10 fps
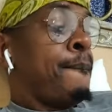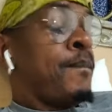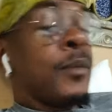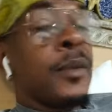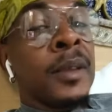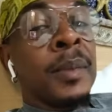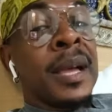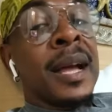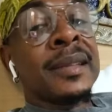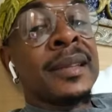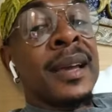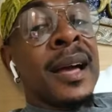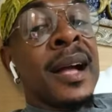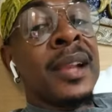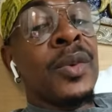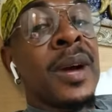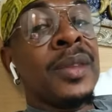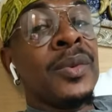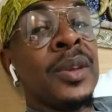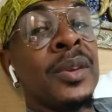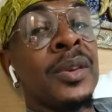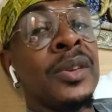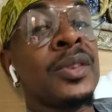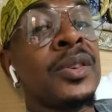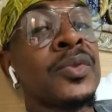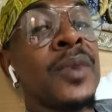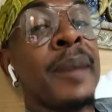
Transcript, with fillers: Because all you want to do, you, know, you just want to